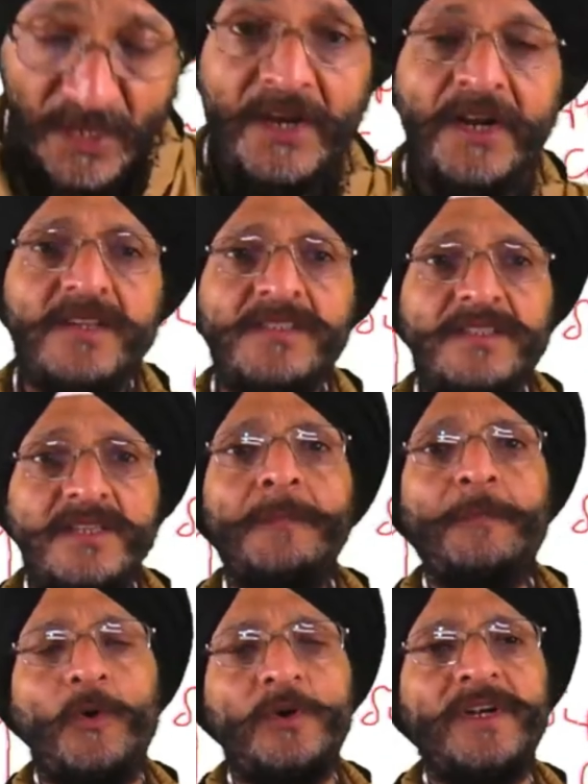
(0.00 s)
It is
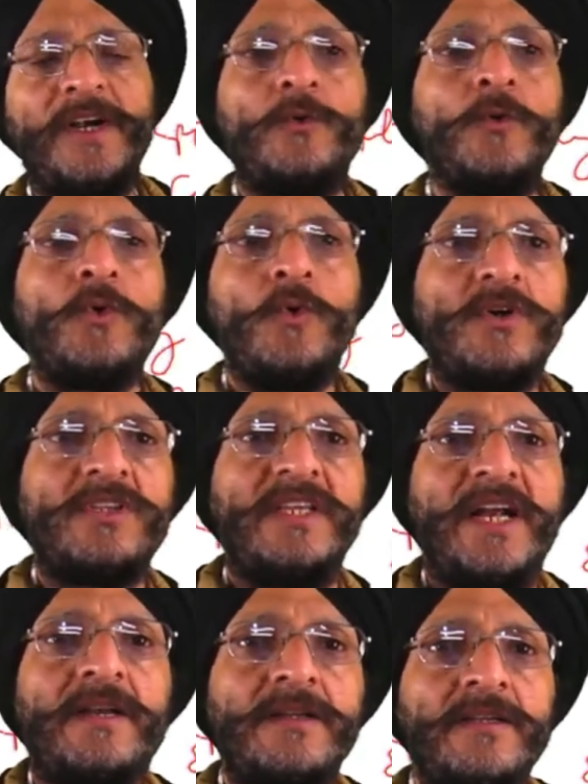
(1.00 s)
important to note
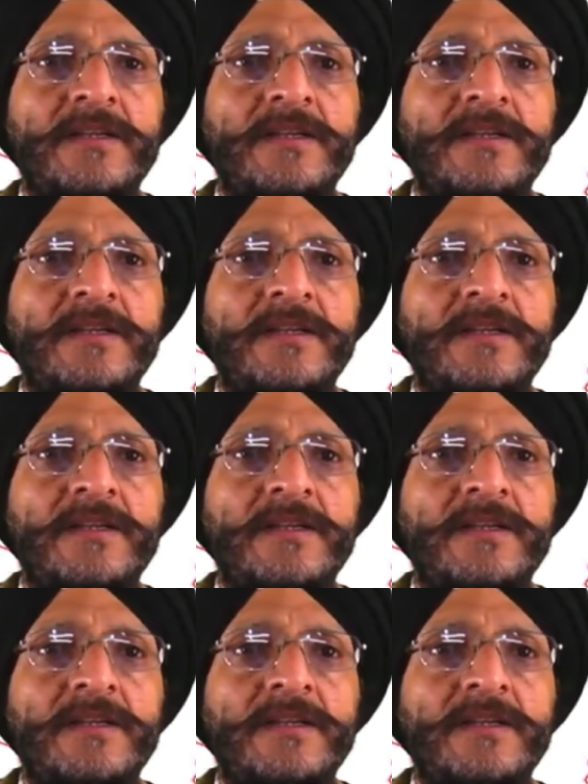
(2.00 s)
that